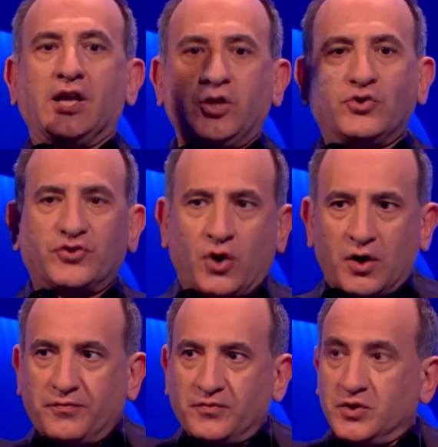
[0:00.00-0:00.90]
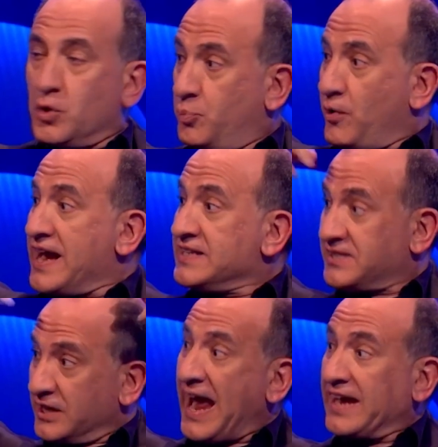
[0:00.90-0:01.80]
you sort of... Your brain
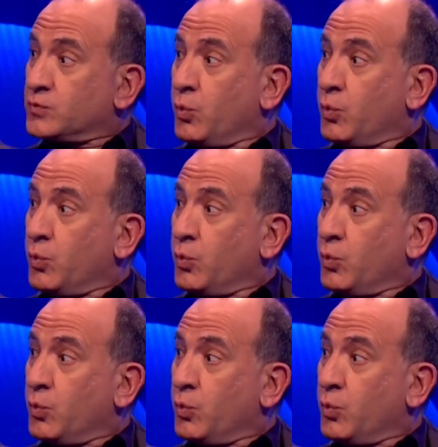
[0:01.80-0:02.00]
selects